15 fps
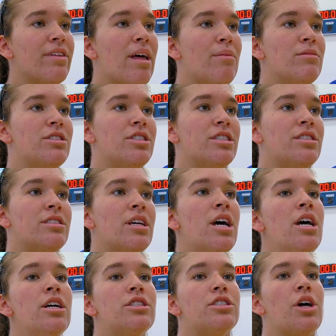for them is just
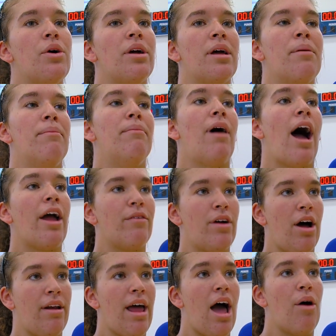showing them my
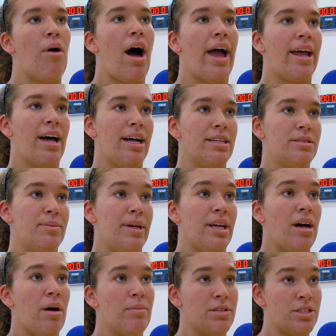route how i got to
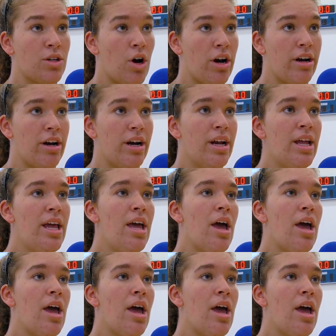become a starter